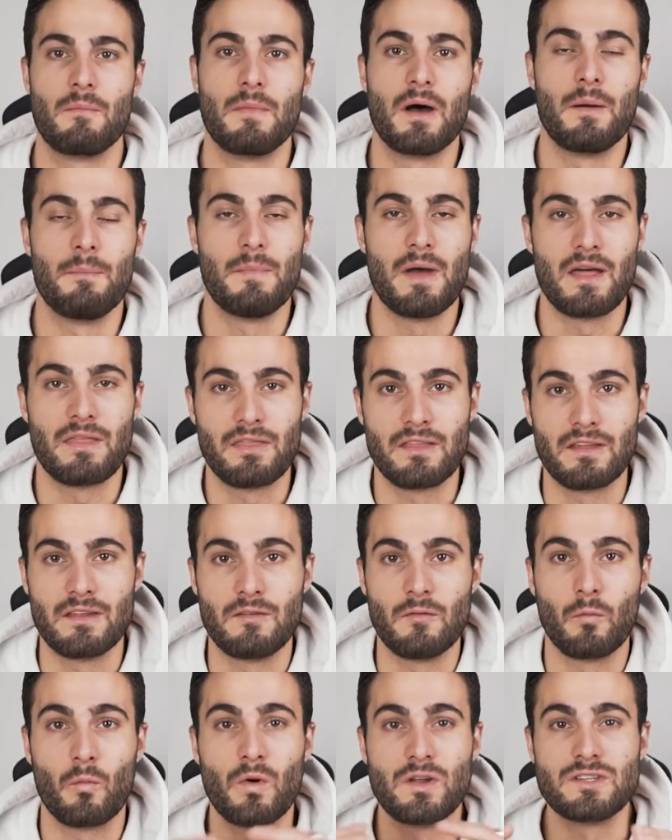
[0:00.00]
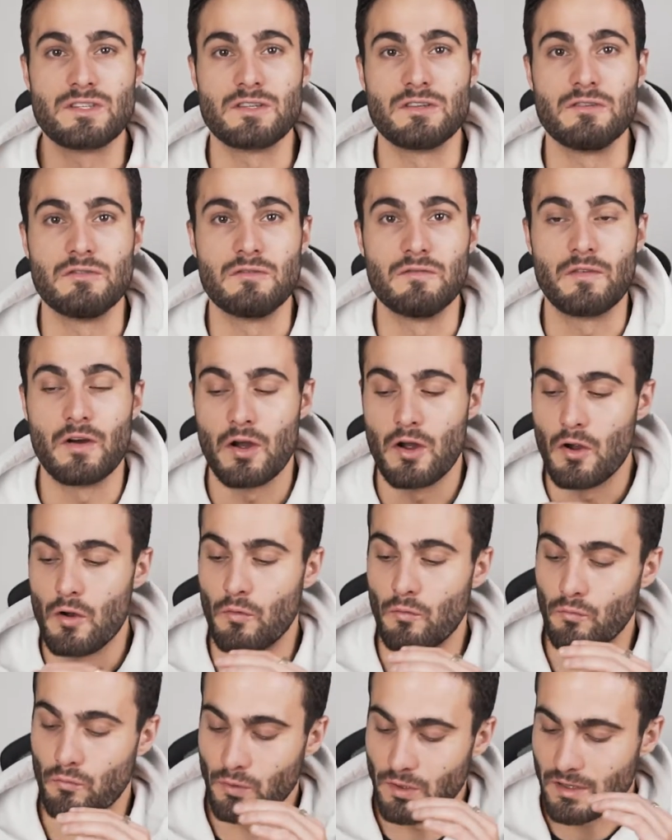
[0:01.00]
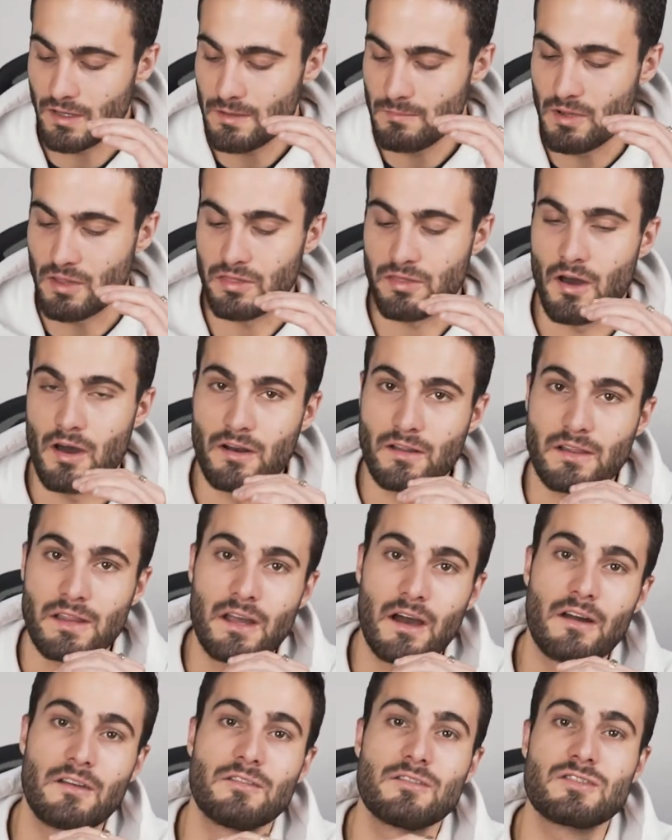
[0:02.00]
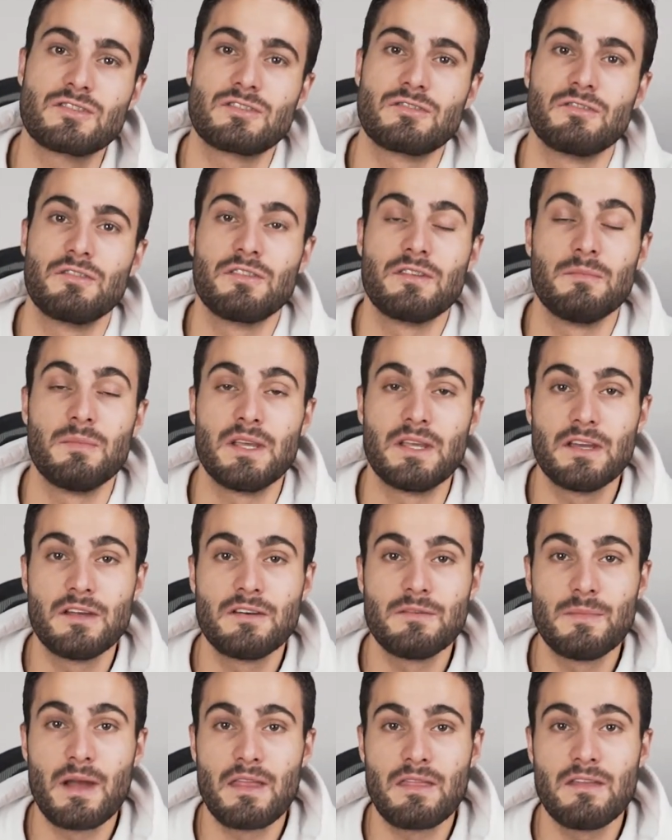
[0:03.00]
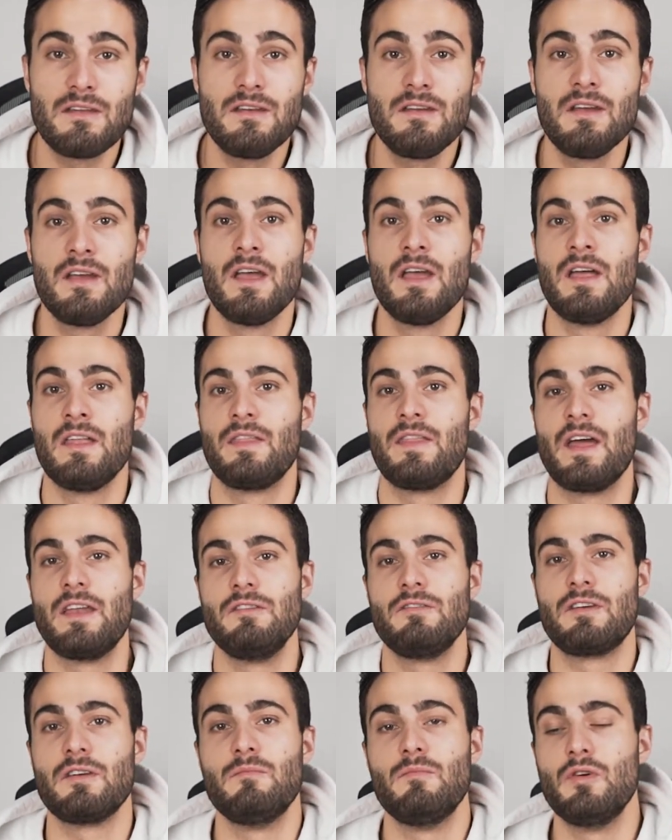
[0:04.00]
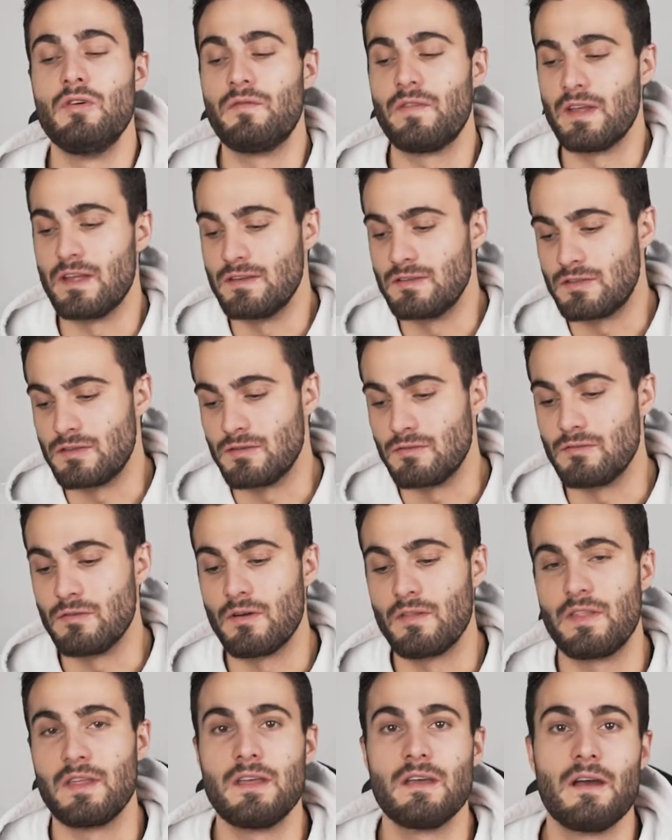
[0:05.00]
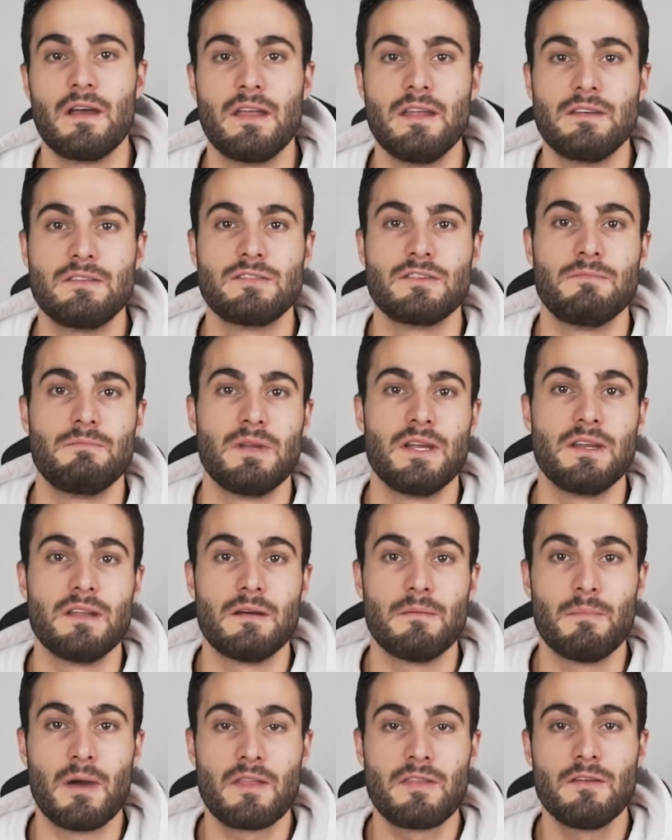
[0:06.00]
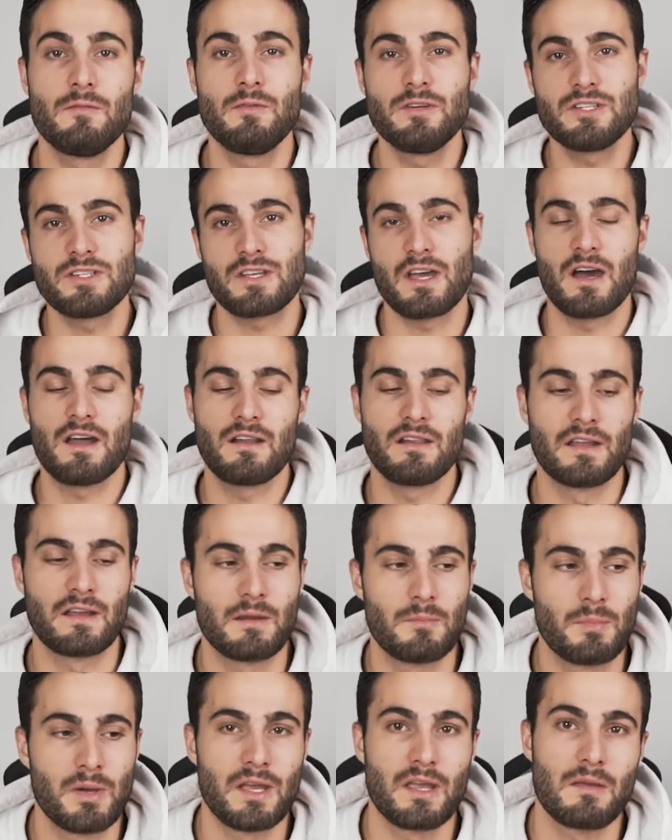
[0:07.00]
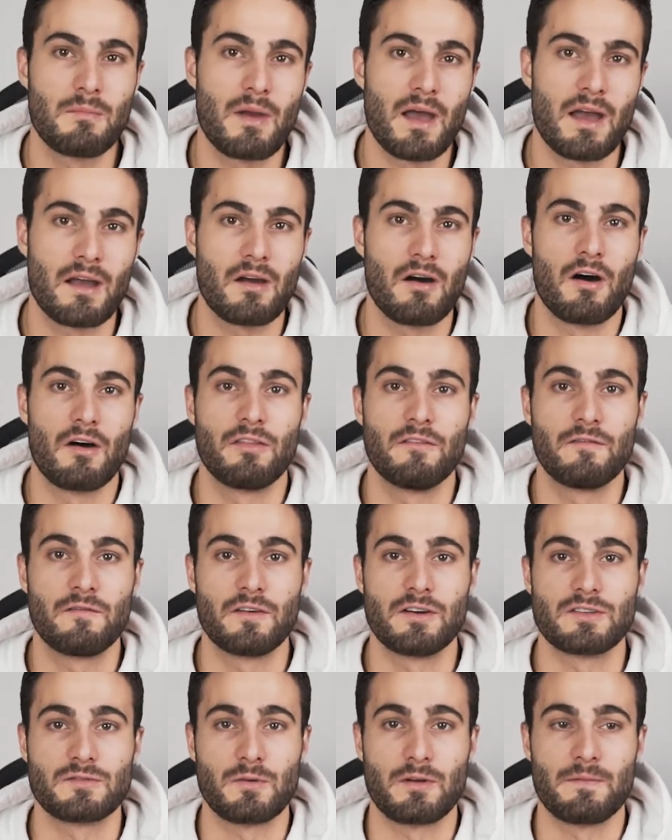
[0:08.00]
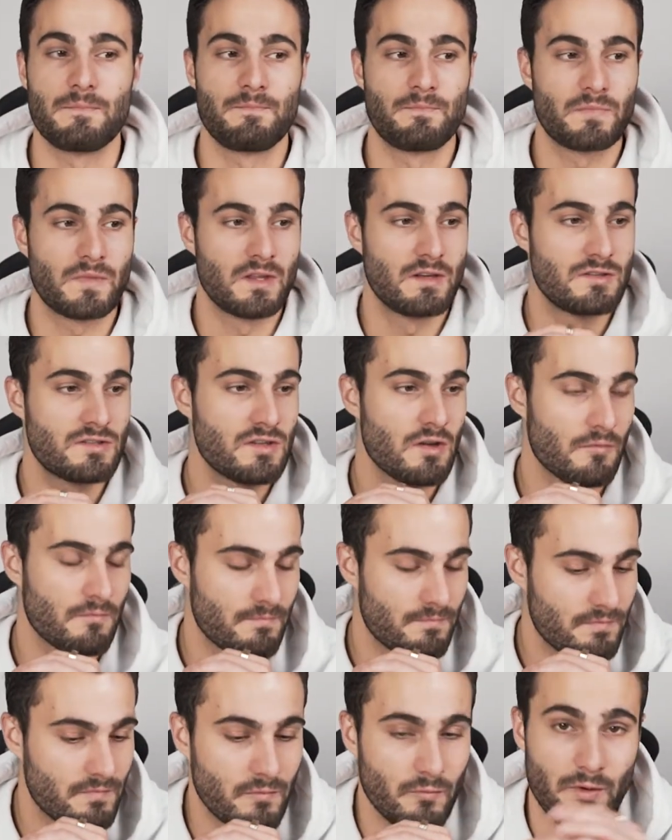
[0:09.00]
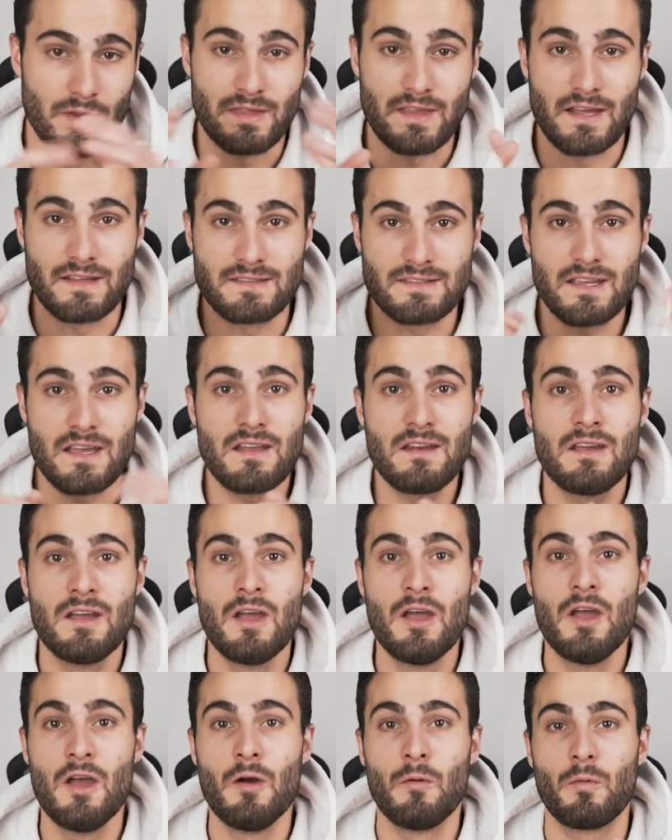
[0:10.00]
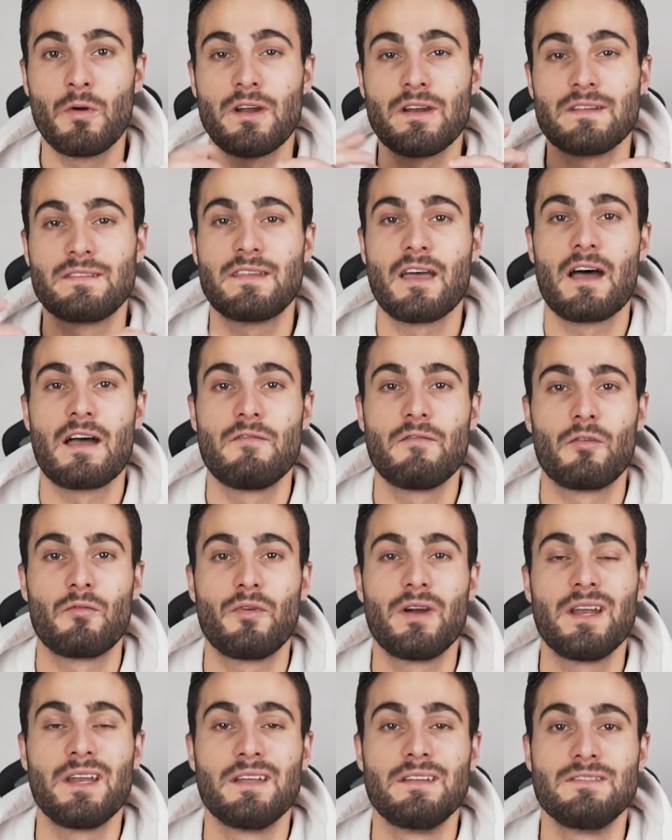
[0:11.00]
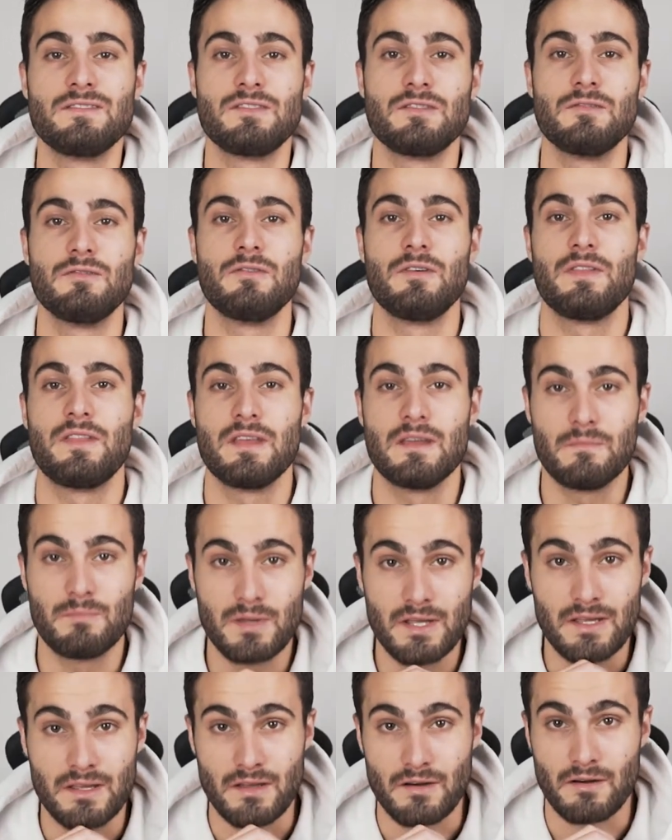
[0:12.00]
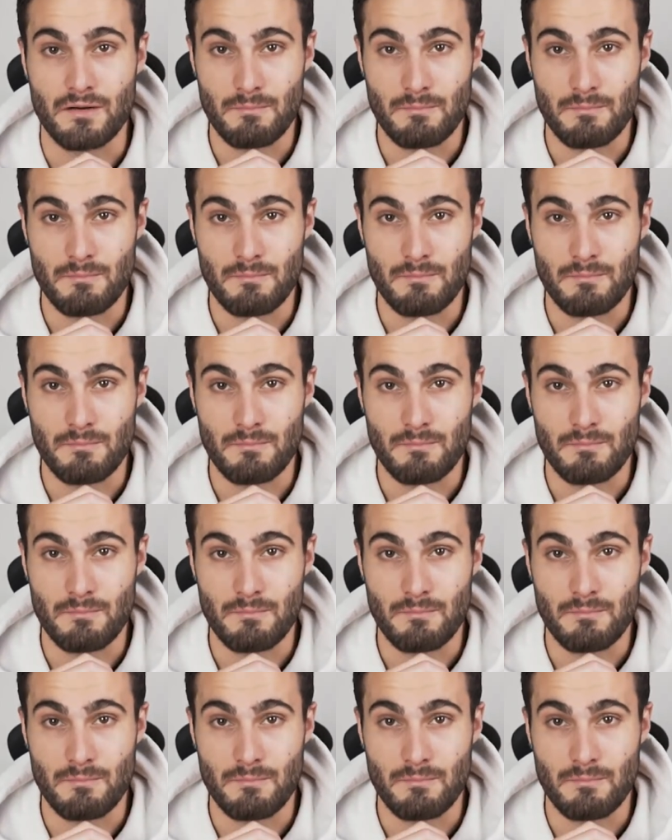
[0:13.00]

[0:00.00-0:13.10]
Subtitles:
method. Once you've really methodically understood the beginner method, then you can move into the intermediate method, which is kind of like a piggyback on the first one. So with that said, we're going to dive right into the beginner